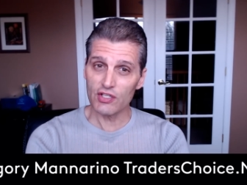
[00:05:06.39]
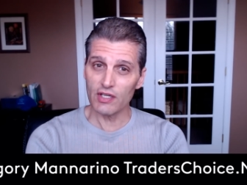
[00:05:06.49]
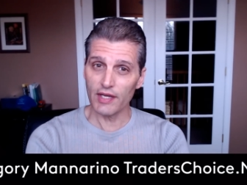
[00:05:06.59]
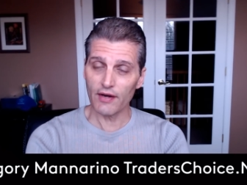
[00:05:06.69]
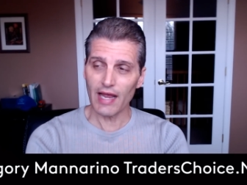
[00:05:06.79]

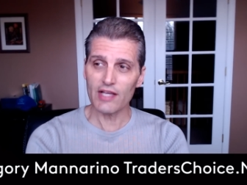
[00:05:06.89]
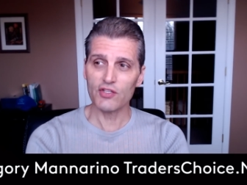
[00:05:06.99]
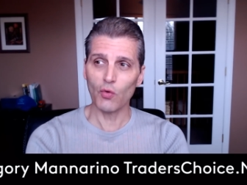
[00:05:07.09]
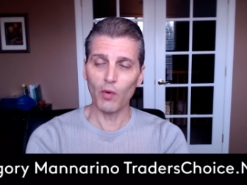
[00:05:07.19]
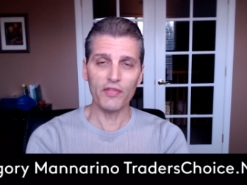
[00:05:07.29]
here as to
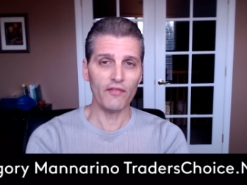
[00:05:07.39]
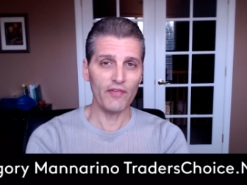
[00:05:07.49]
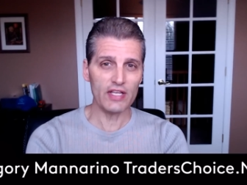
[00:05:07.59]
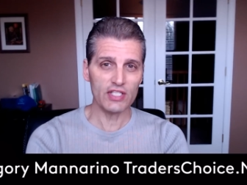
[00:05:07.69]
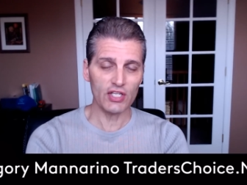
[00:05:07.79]
what the
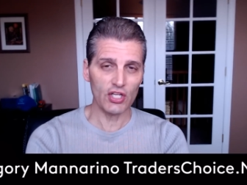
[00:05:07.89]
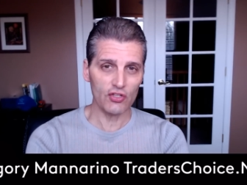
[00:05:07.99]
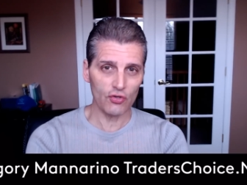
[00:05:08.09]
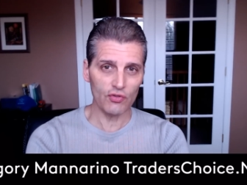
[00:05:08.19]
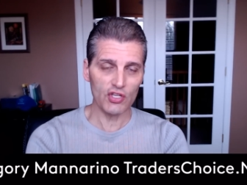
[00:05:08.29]
Fed's going to
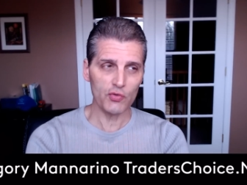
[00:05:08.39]
do this